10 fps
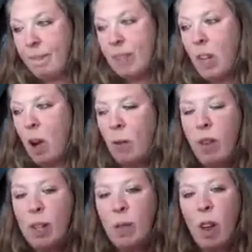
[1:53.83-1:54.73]
So
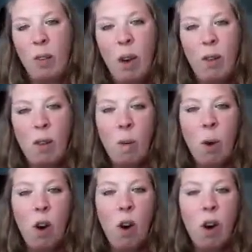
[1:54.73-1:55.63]
first of all, I've got a few
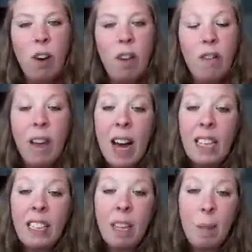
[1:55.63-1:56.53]
more
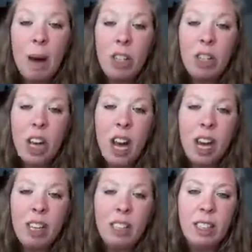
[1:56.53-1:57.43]
facts about the
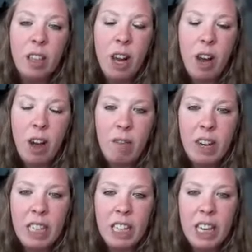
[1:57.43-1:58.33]
sharks that are
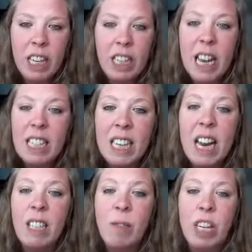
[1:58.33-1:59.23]
featured in
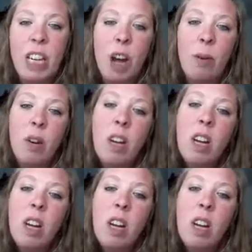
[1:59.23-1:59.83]
yesterday's video.